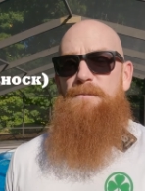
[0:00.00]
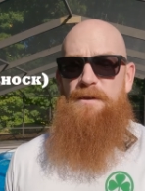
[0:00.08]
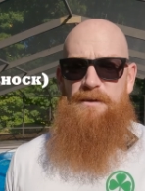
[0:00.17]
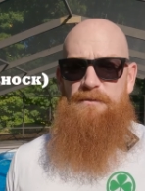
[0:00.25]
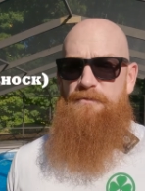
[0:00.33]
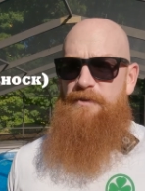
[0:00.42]

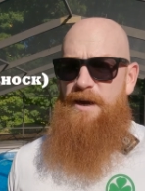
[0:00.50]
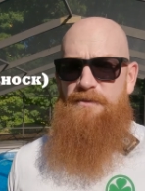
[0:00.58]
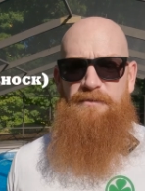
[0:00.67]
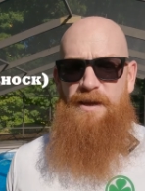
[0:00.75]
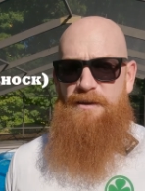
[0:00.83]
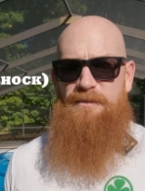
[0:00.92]
It is
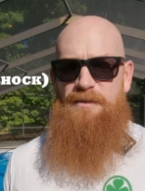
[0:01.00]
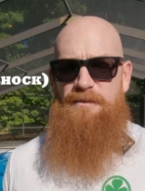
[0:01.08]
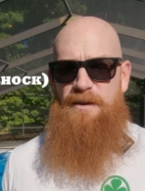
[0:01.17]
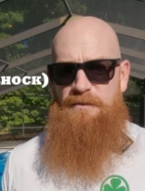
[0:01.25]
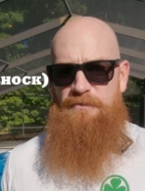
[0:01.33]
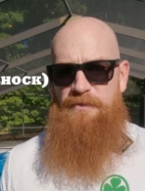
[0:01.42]
fast acting
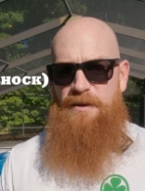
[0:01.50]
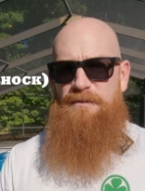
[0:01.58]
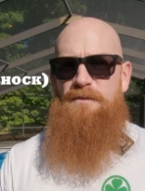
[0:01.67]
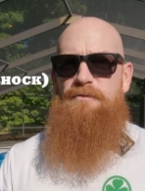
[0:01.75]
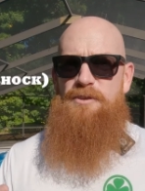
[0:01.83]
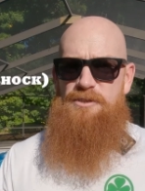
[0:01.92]
and
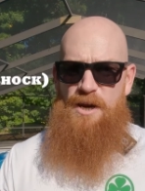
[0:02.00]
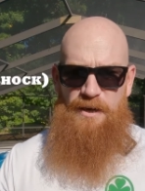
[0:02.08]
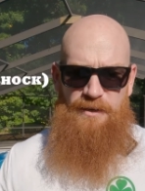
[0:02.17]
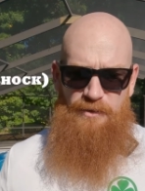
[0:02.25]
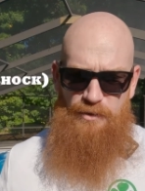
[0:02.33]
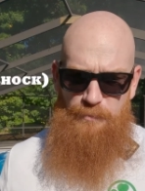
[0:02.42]
effective for
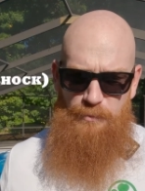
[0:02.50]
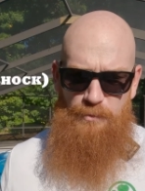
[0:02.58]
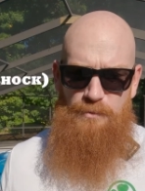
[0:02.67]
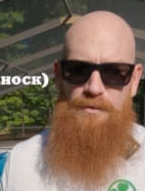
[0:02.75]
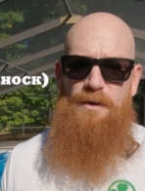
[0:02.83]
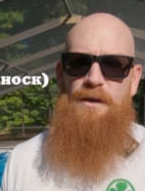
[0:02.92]
shocking your
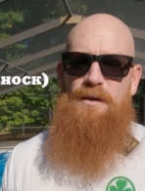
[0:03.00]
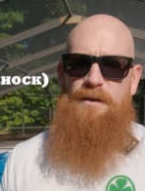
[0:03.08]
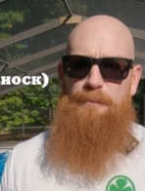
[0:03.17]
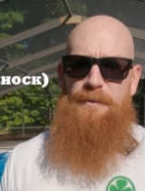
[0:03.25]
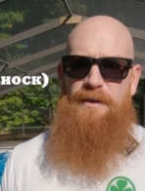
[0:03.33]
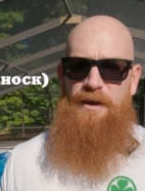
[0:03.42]
pool
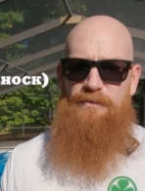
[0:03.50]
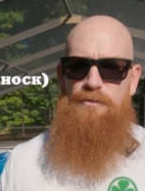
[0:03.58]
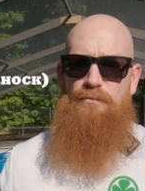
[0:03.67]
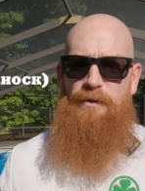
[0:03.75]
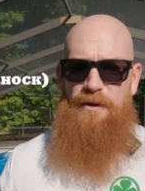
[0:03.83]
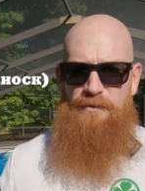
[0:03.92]
because it
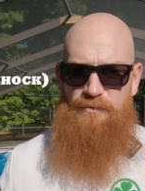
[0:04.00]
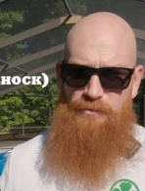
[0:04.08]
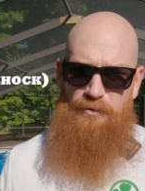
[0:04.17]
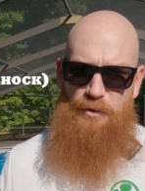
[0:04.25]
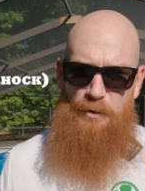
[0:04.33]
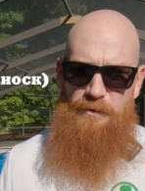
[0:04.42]
raises
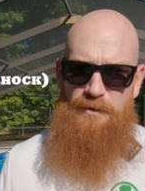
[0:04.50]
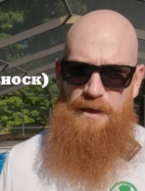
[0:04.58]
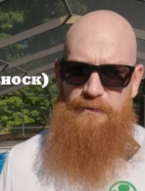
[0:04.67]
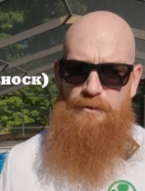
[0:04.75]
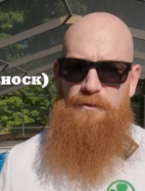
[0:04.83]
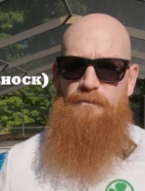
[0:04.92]
your chlorine
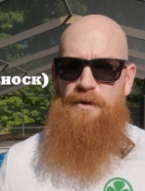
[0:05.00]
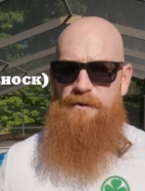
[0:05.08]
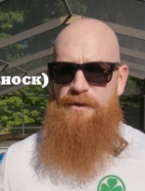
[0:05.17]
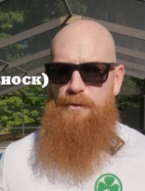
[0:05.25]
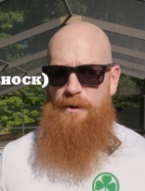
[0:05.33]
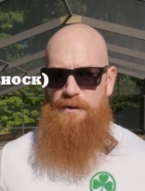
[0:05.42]
level
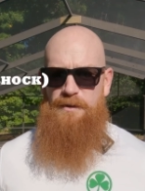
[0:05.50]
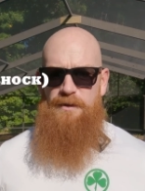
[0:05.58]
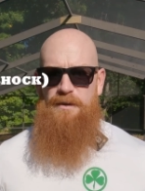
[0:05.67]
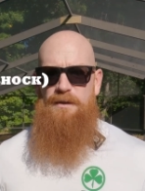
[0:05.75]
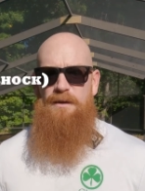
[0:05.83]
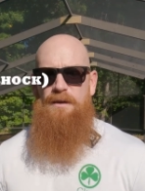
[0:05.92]
very
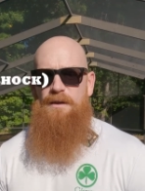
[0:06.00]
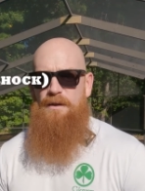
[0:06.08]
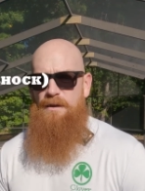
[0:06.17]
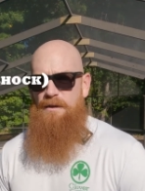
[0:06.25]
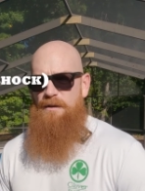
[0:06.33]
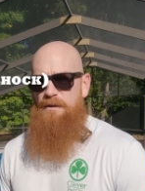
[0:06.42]
quickly.
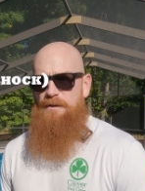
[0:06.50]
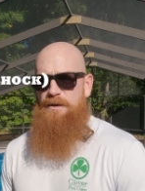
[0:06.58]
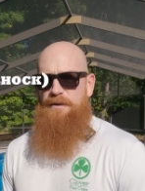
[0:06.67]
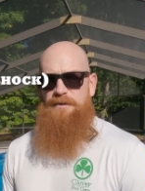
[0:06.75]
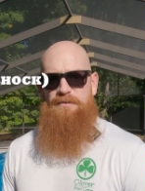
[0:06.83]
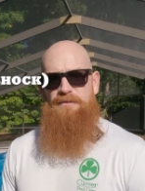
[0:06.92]

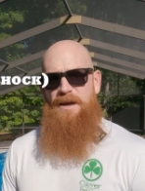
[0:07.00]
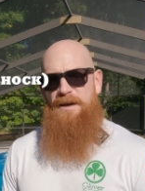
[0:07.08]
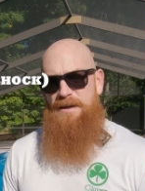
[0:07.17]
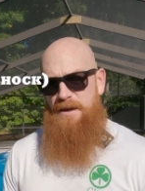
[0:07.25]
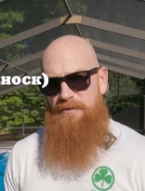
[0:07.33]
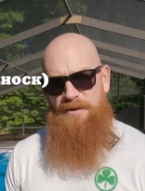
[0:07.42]
It does
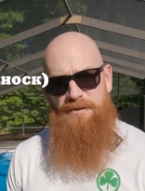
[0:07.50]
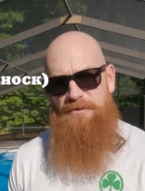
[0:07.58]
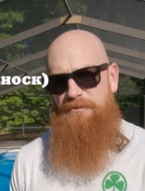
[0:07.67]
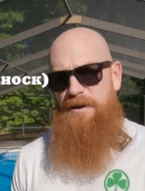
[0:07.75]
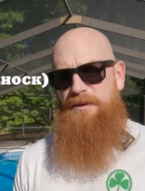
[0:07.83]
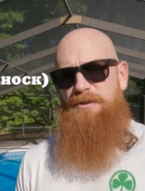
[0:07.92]
not have any
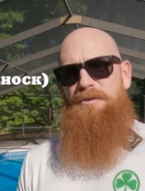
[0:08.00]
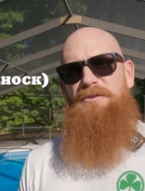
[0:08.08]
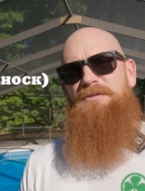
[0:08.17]
effect on